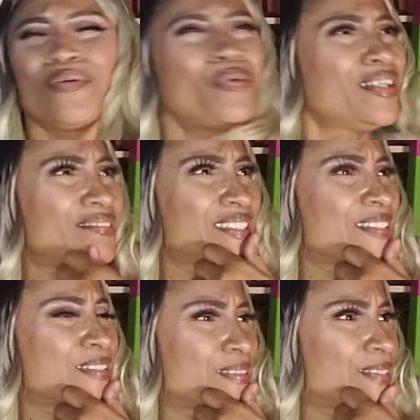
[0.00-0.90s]
what
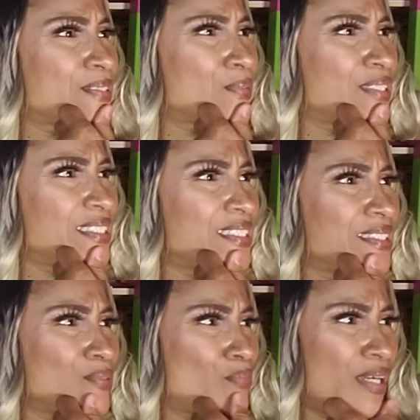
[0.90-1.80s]
is
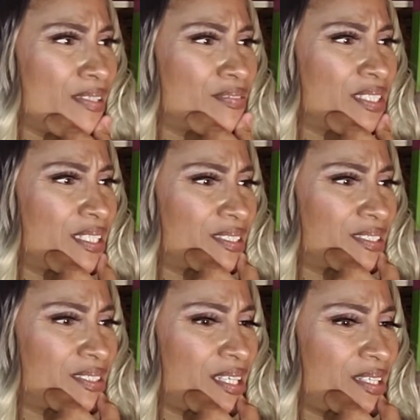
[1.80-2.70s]
his wife's ex
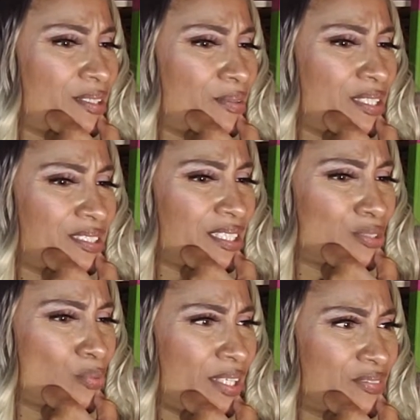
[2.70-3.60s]
name? His ex
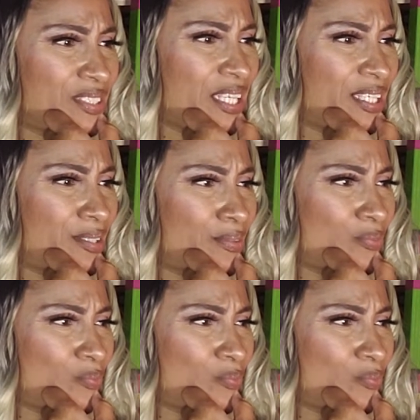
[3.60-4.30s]
wife's name.